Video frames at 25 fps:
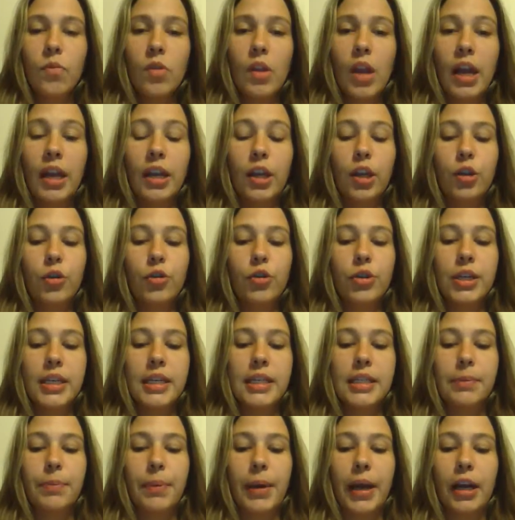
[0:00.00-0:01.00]
And
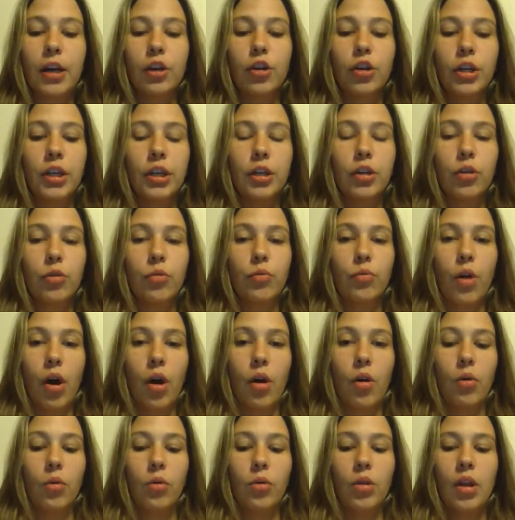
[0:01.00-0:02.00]
nutrients play a critical
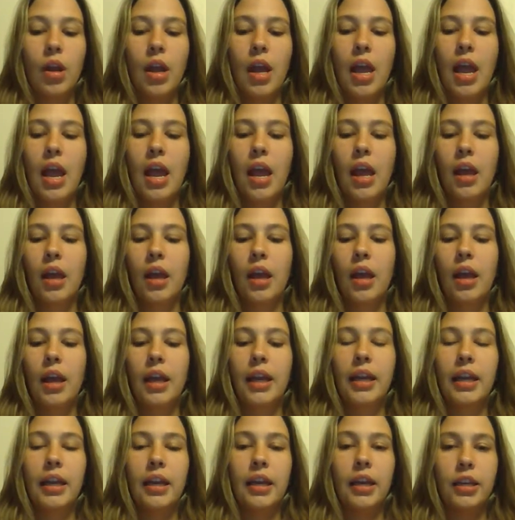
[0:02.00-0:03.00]
role
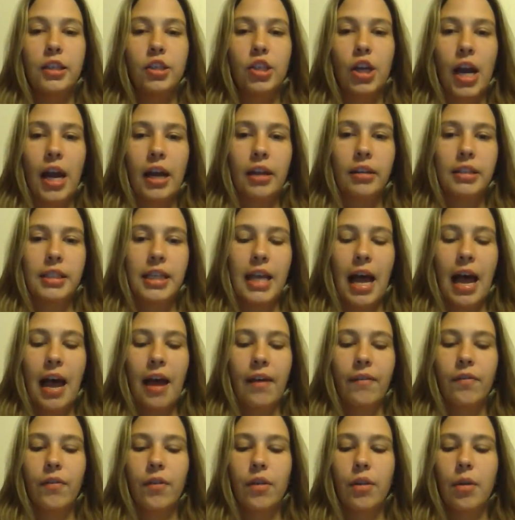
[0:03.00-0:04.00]
in a child's
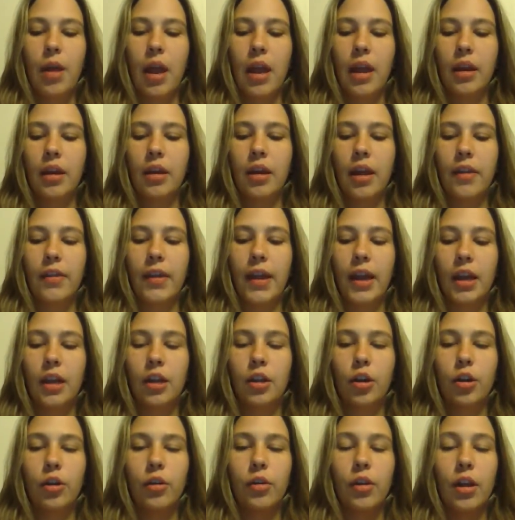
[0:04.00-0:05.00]
life, and they
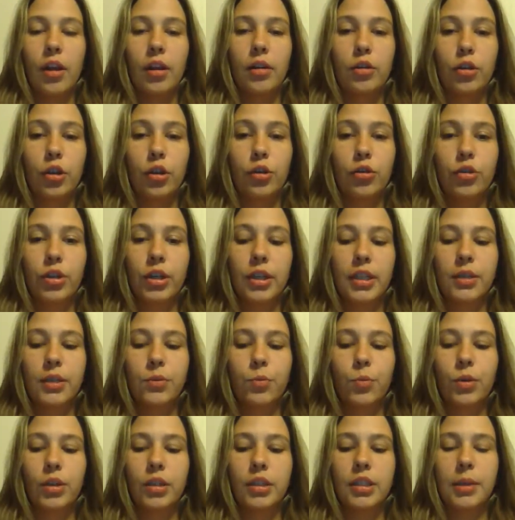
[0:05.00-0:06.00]
include nutrients
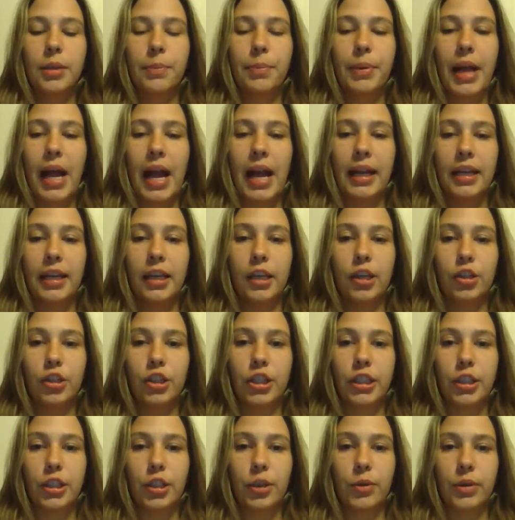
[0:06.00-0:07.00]
will supply
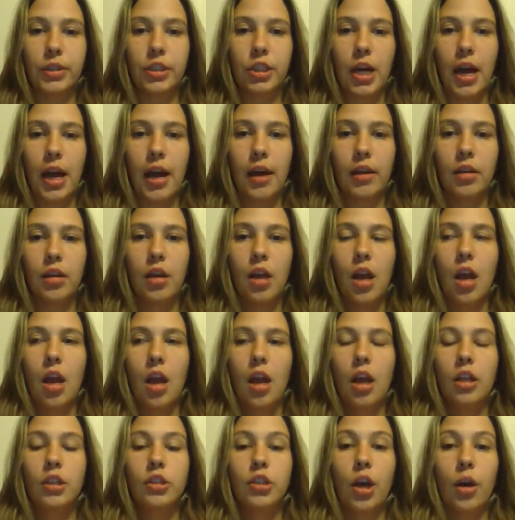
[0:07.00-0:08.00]
energy to a child.
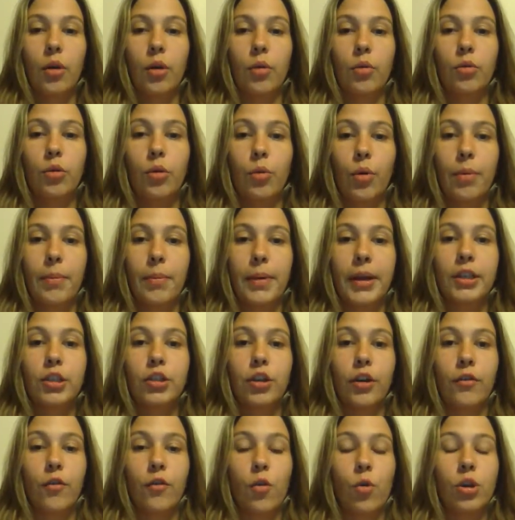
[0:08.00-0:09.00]
So you want to make
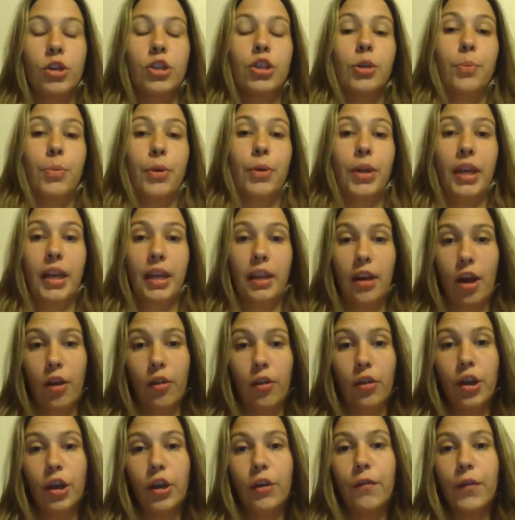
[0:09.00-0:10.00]
sure, of course, to put in
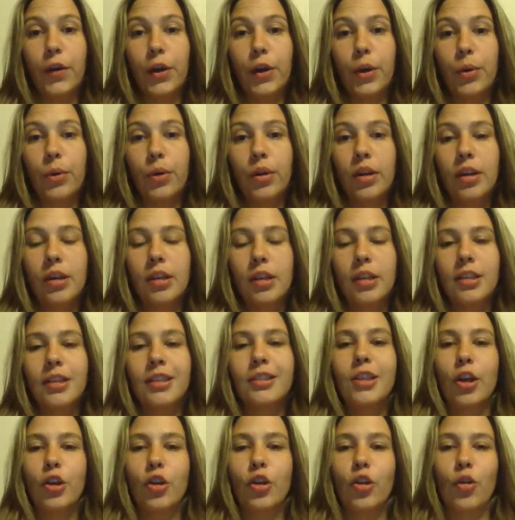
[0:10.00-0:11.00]
all the good food
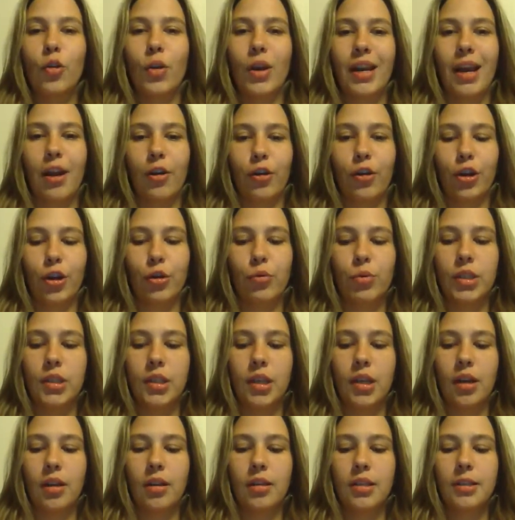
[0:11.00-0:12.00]
so you get out good
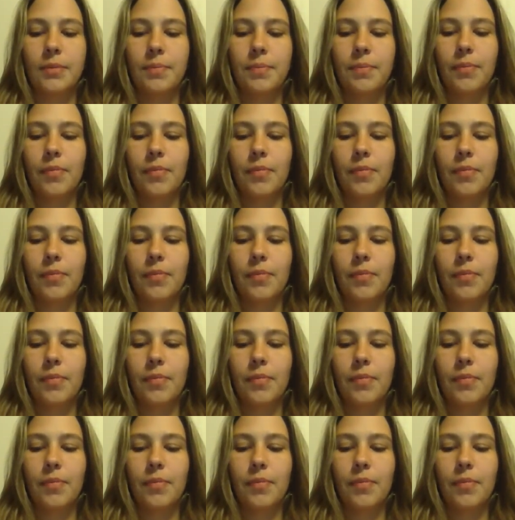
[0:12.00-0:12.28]
results.